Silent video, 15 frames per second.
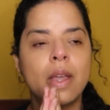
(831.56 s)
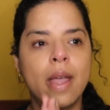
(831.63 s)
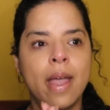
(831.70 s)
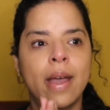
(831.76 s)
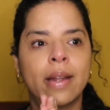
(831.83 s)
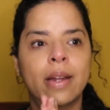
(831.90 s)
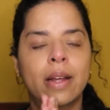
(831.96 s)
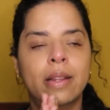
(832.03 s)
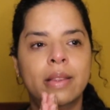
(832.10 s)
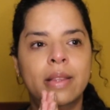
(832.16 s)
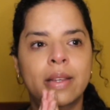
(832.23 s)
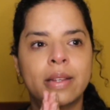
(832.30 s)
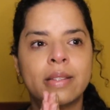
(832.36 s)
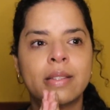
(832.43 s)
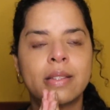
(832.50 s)
And
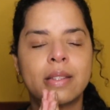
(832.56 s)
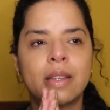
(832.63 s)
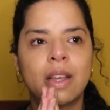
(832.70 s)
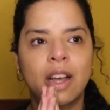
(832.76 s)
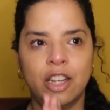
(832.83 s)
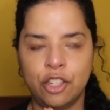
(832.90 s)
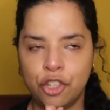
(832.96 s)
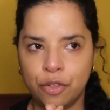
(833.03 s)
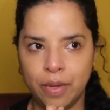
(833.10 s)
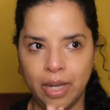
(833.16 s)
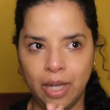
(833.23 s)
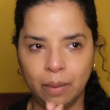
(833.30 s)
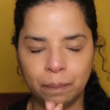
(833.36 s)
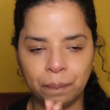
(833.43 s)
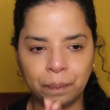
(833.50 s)
this
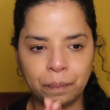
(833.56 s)
country